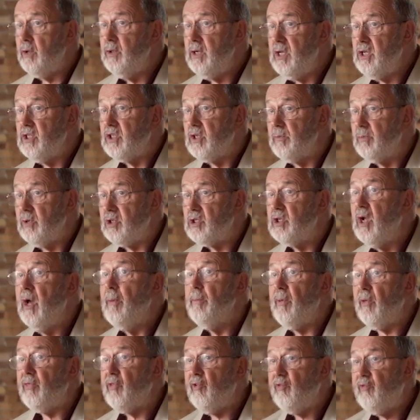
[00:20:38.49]
Onesimus,
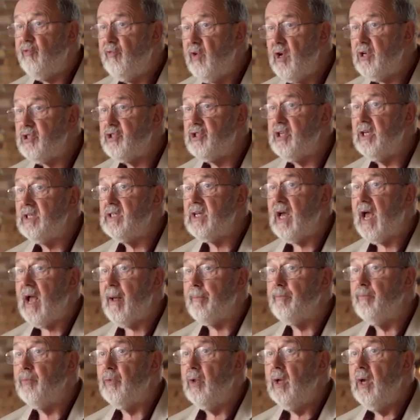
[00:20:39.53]
but the first thing to
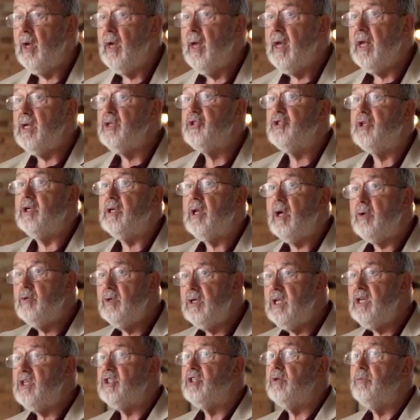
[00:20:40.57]
happen is that
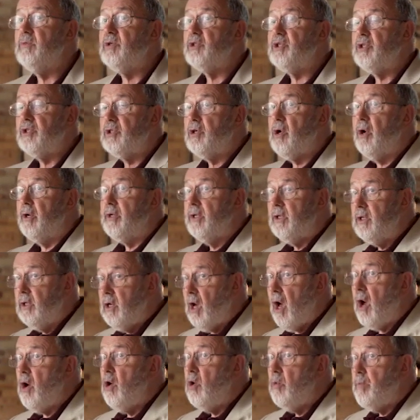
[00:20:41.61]
Onesimus has got to
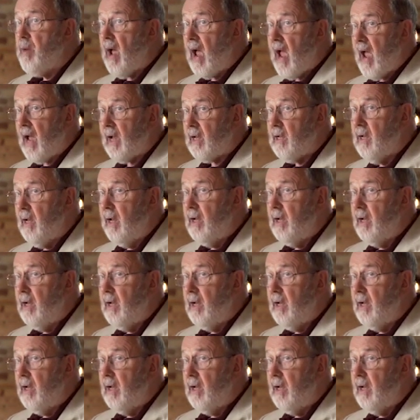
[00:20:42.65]
go back